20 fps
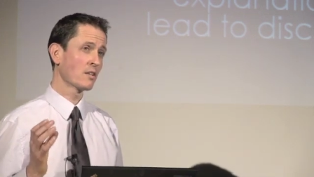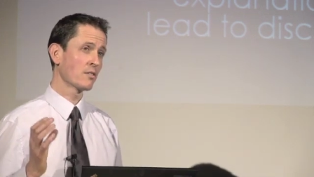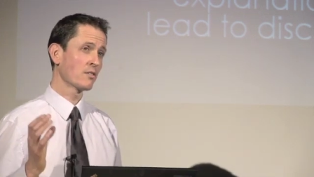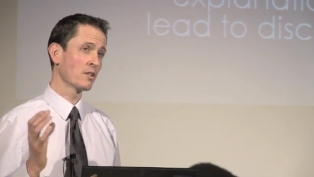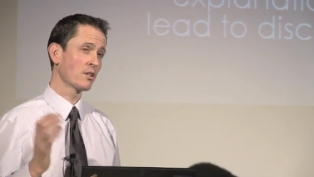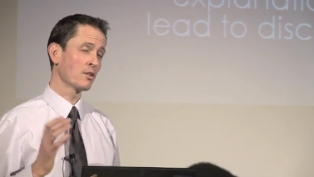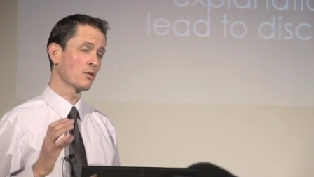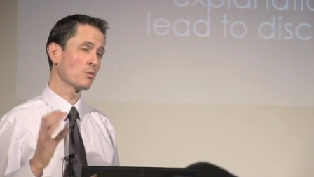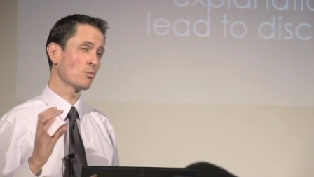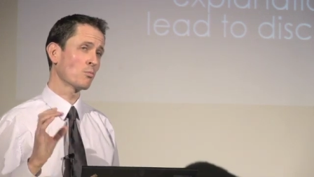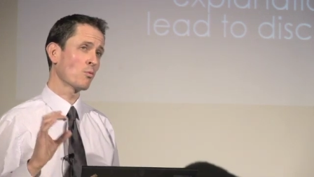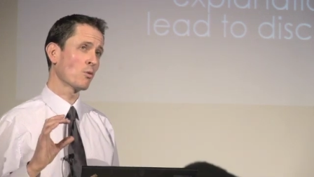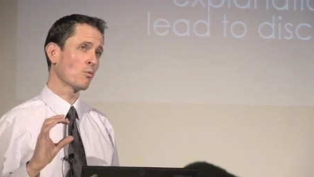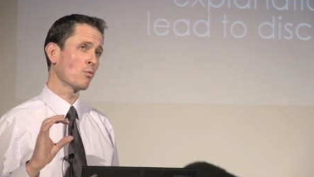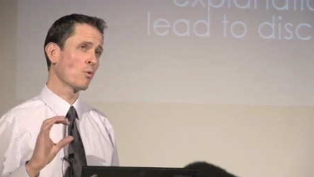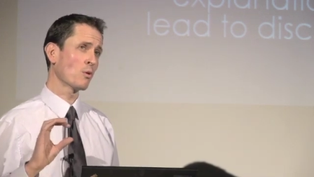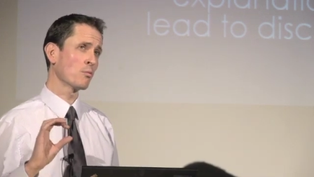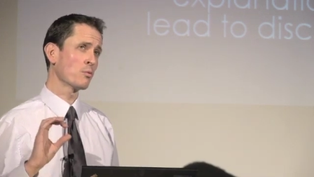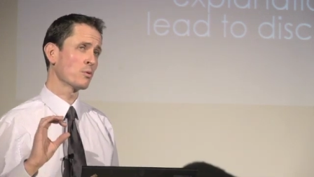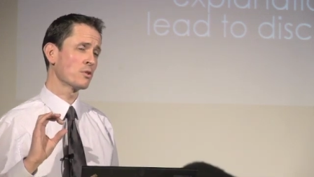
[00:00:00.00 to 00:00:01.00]

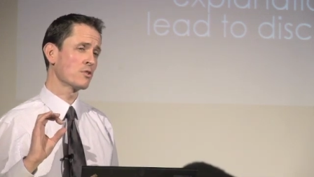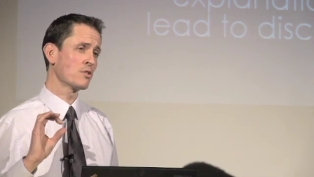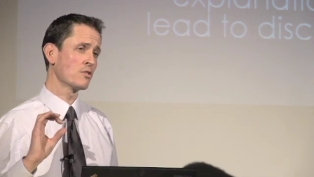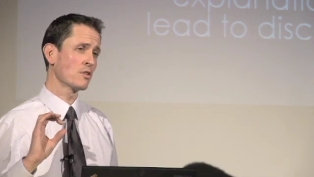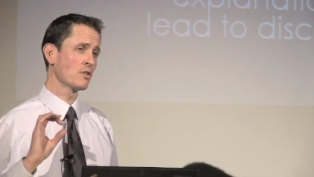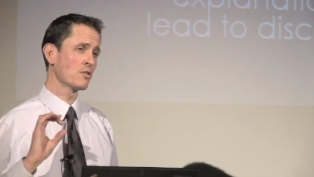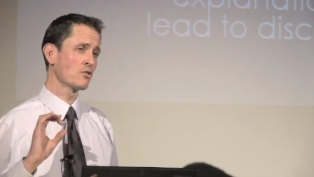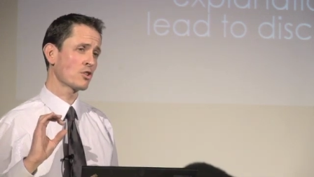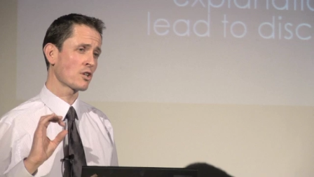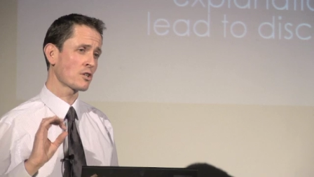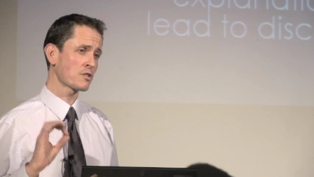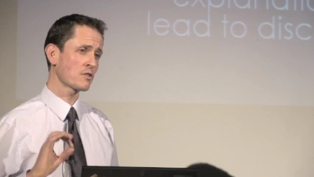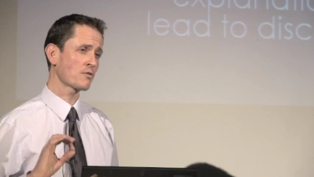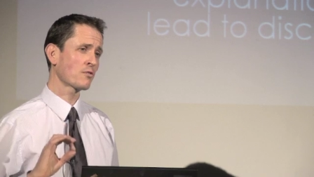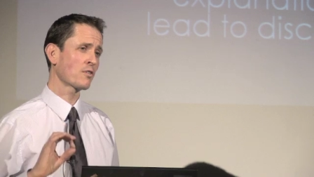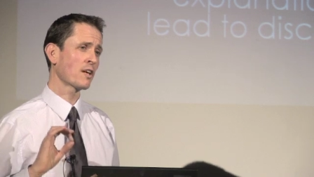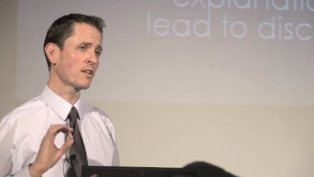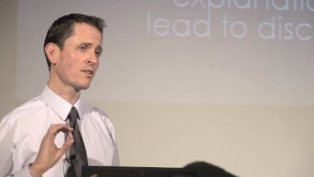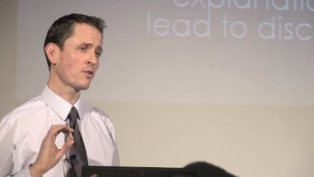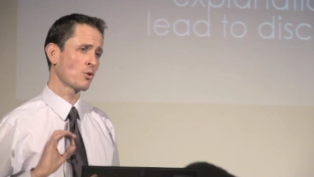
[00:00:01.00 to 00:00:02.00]
what would
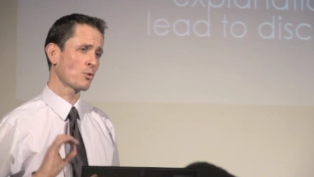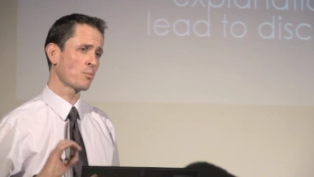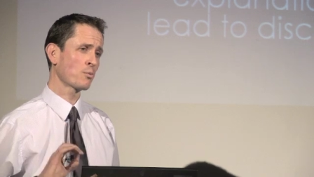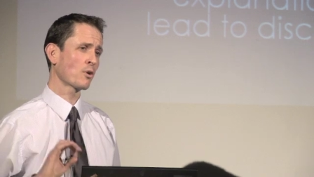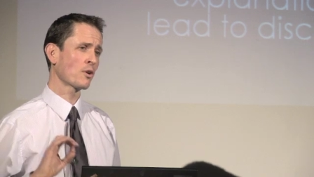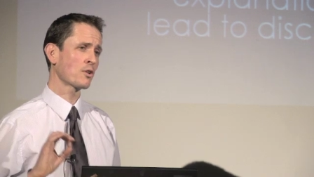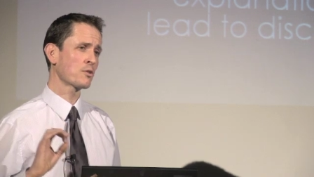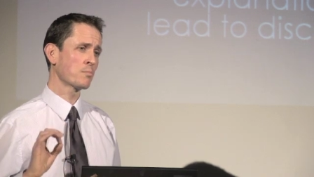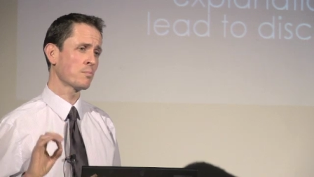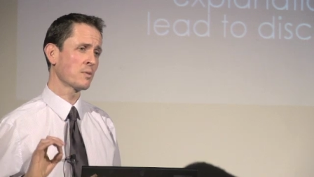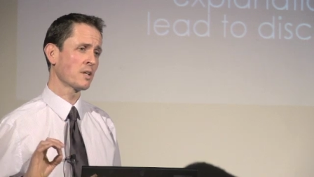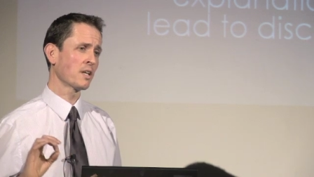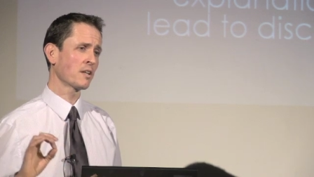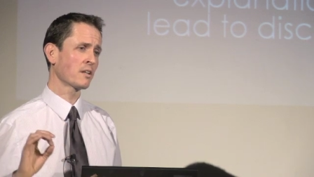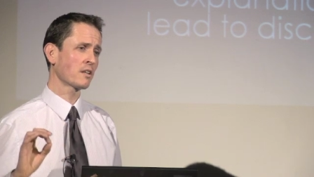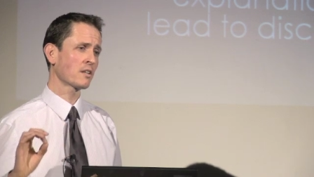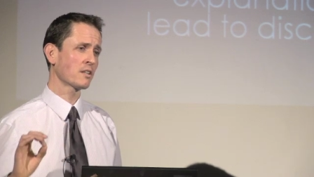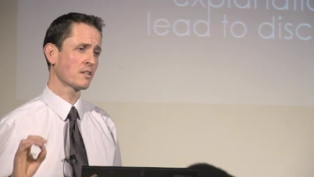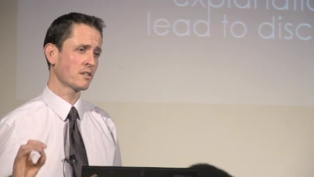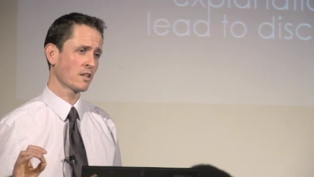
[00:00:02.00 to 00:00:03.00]
justify the opioids
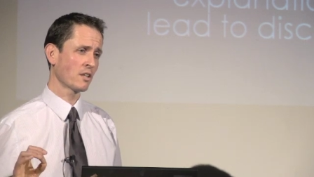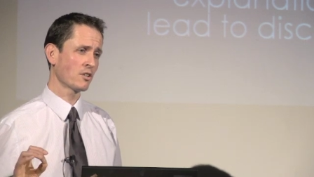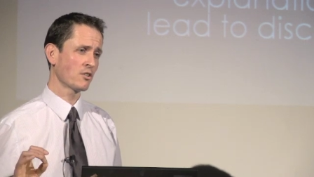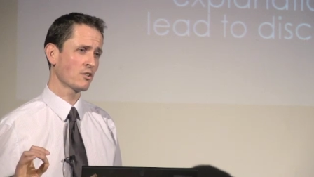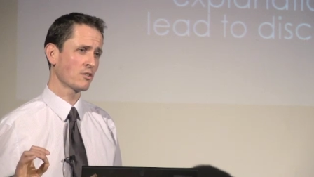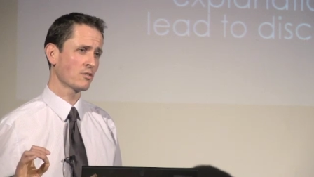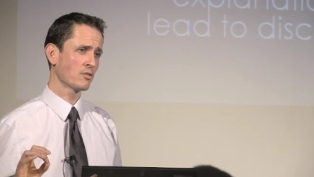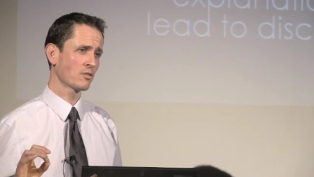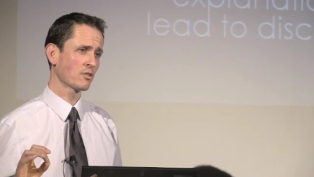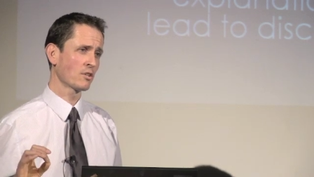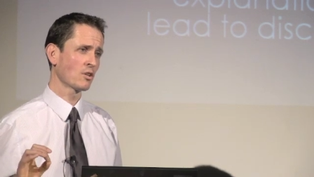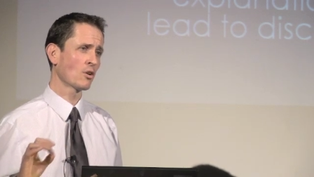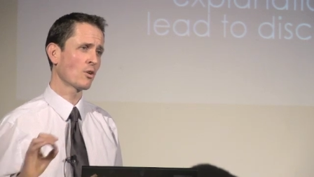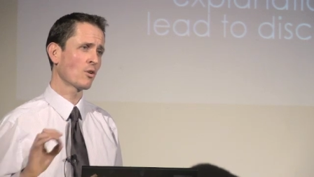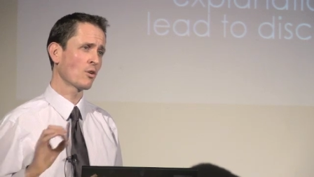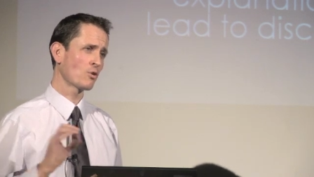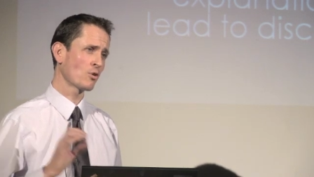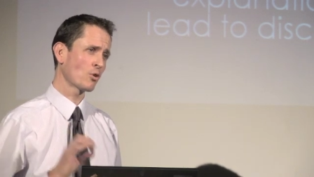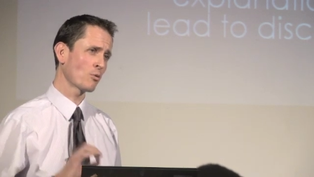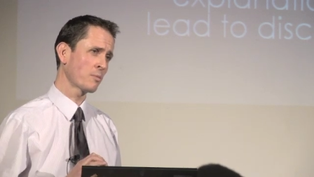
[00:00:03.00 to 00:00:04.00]
being continued
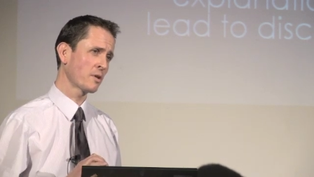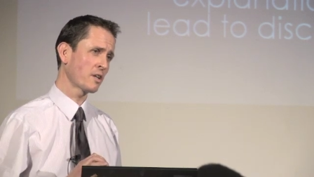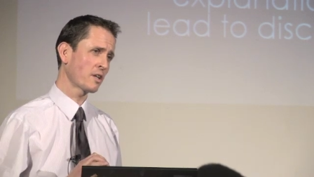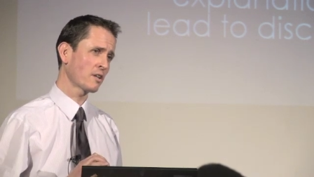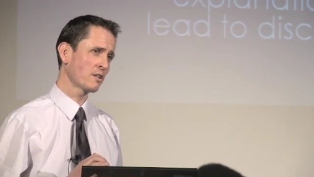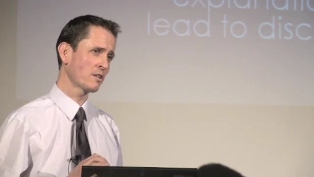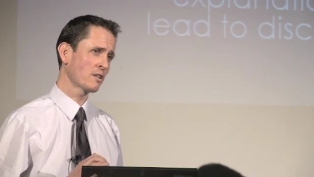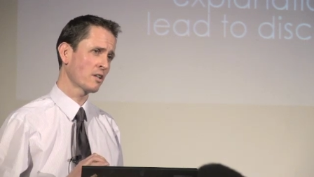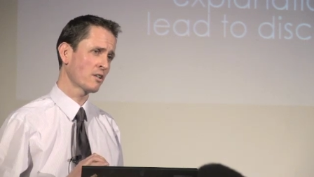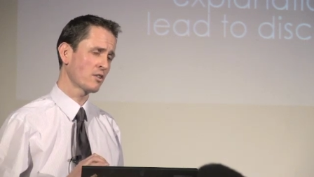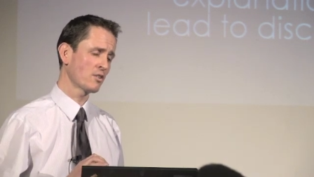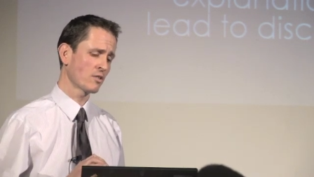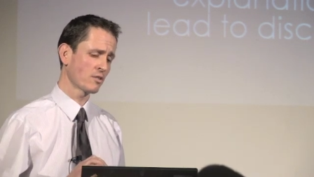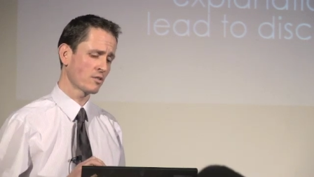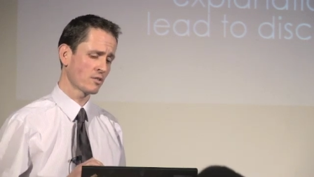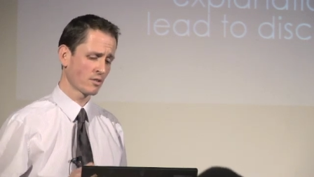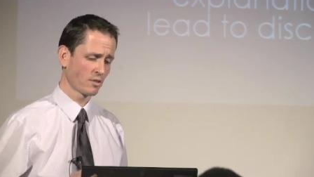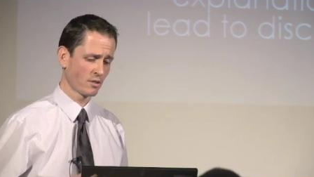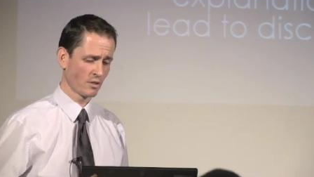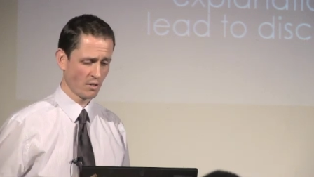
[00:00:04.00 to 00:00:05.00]
or not being continued.